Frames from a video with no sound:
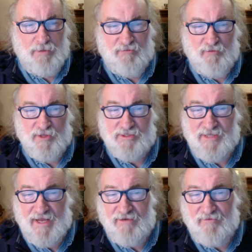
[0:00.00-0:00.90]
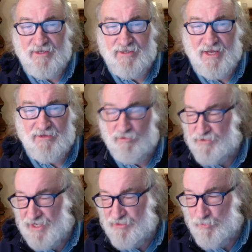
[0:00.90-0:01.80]
But for the sake of the elect,
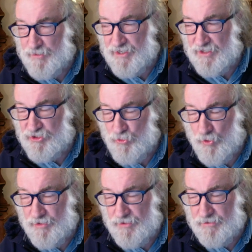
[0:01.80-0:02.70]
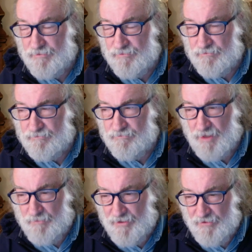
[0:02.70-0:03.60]
those days will be cut short.
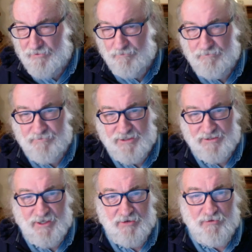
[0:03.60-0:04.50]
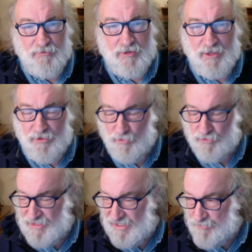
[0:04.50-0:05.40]
I'm here to tell you those
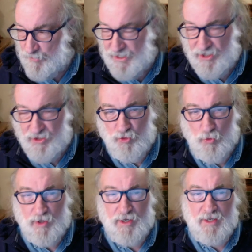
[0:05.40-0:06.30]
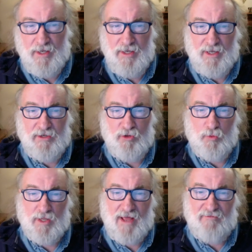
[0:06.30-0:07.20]
days will be cut short and you
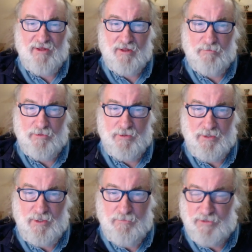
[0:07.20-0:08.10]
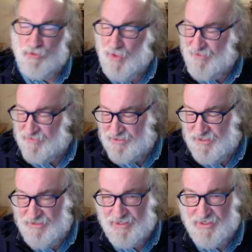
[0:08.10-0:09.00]
will have help. But you have to
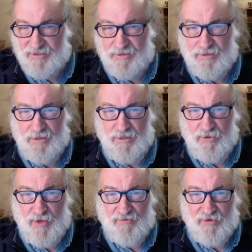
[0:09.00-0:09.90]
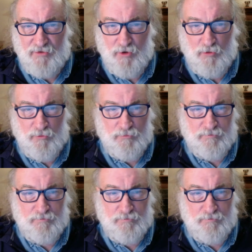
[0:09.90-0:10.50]
see this. You have to know